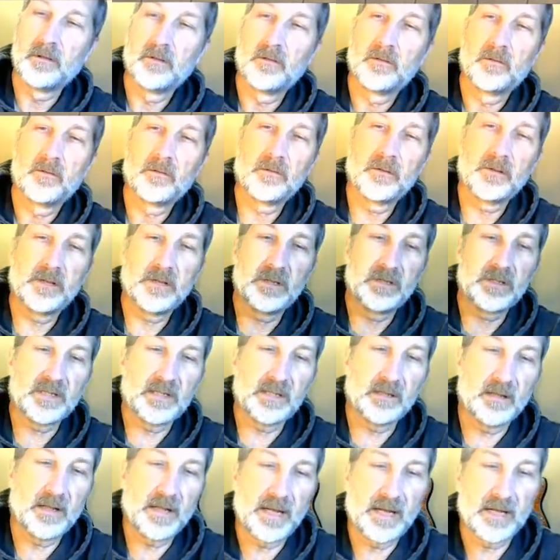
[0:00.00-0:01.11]
There's a
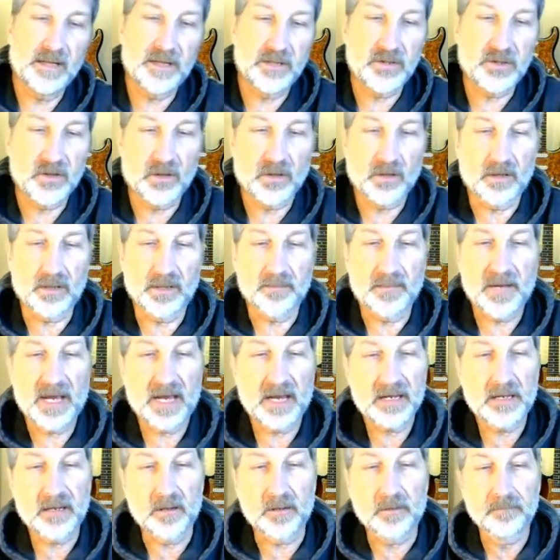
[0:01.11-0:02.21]
little handy chart on the
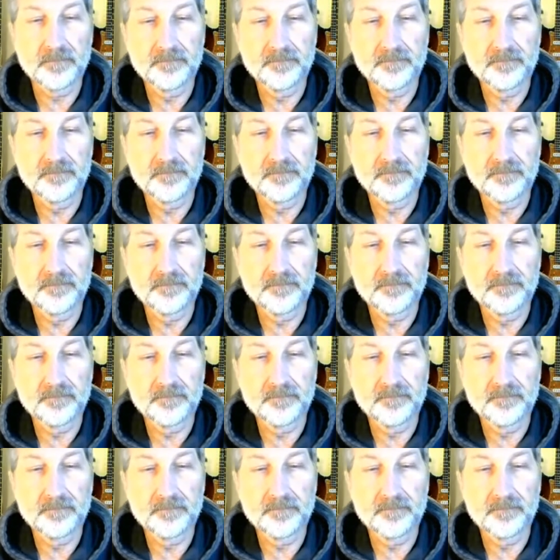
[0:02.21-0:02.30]
back here.